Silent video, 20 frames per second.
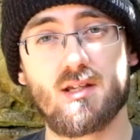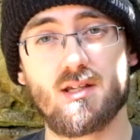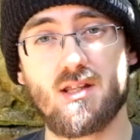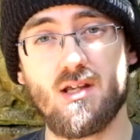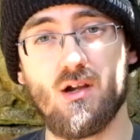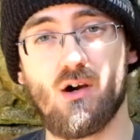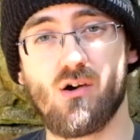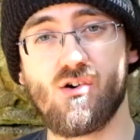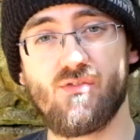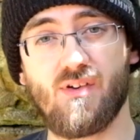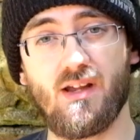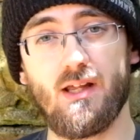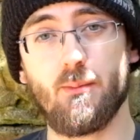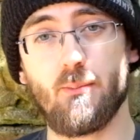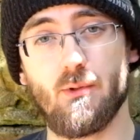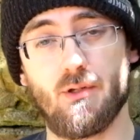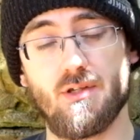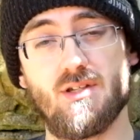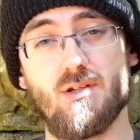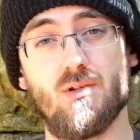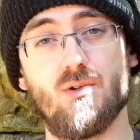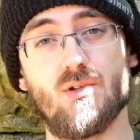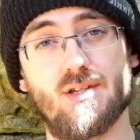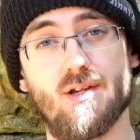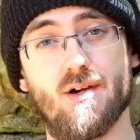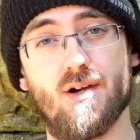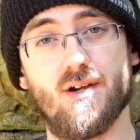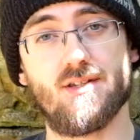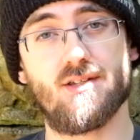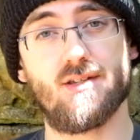is they are available in 2
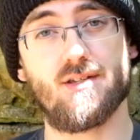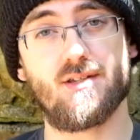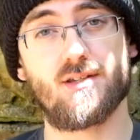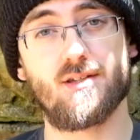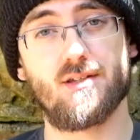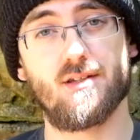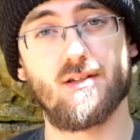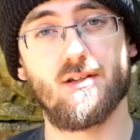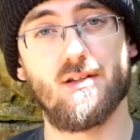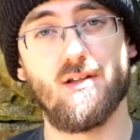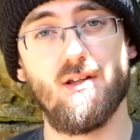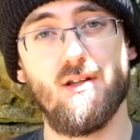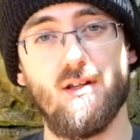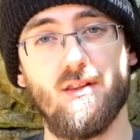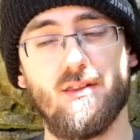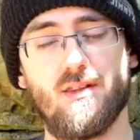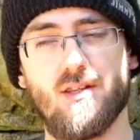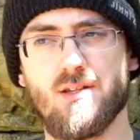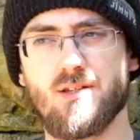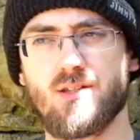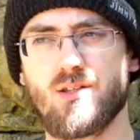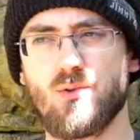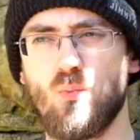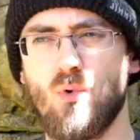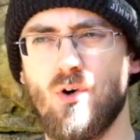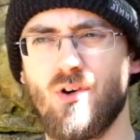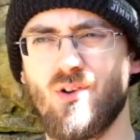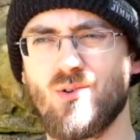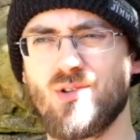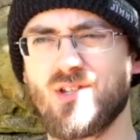sizes. There's the
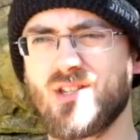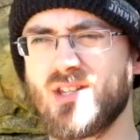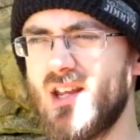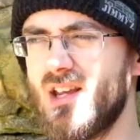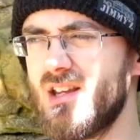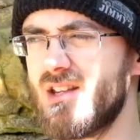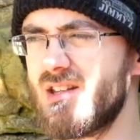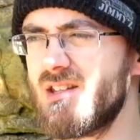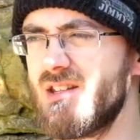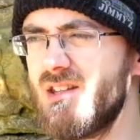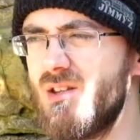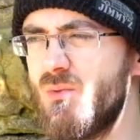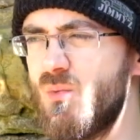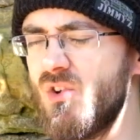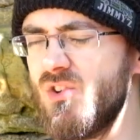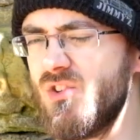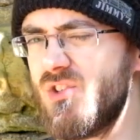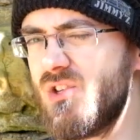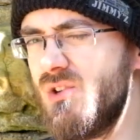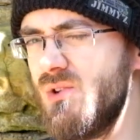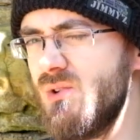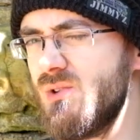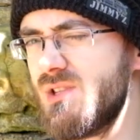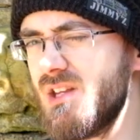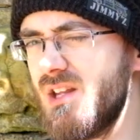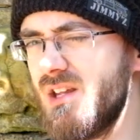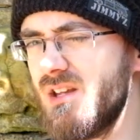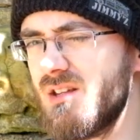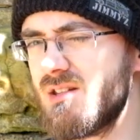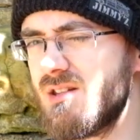106 and the
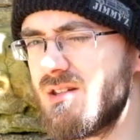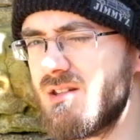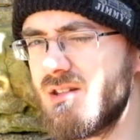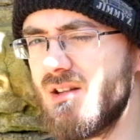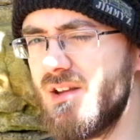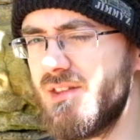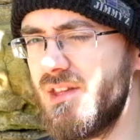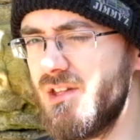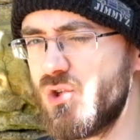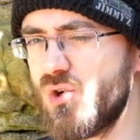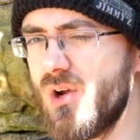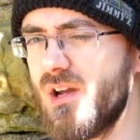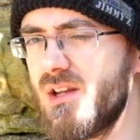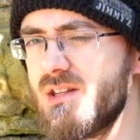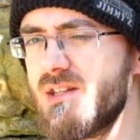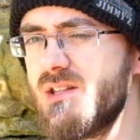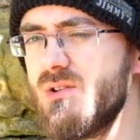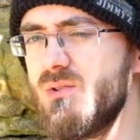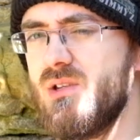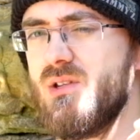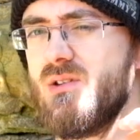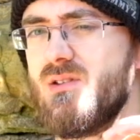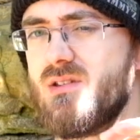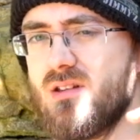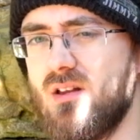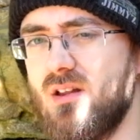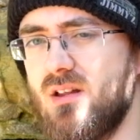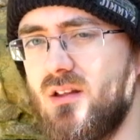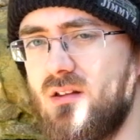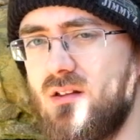126. I think trackers still use
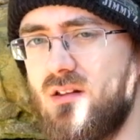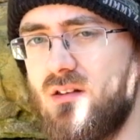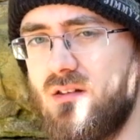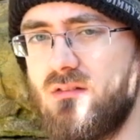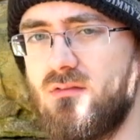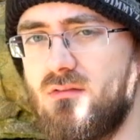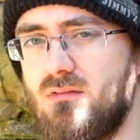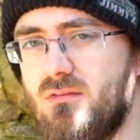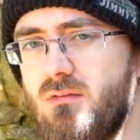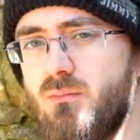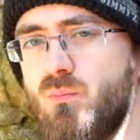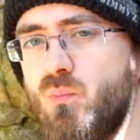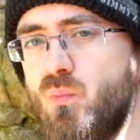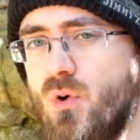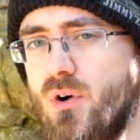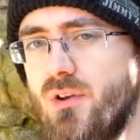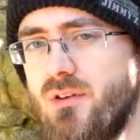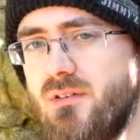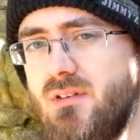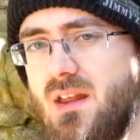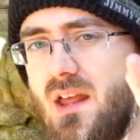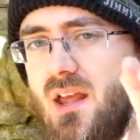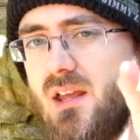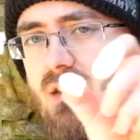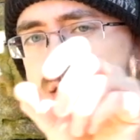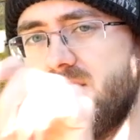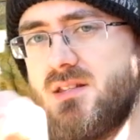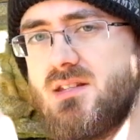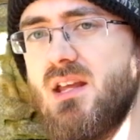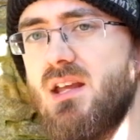like
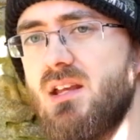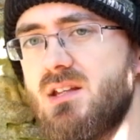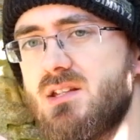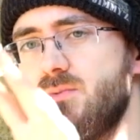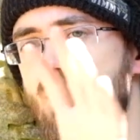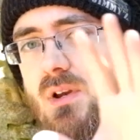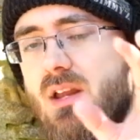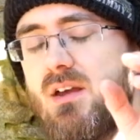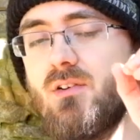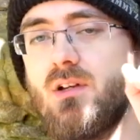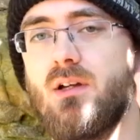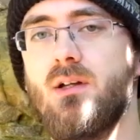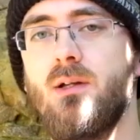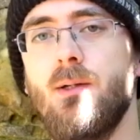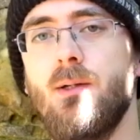1x6 or whatever.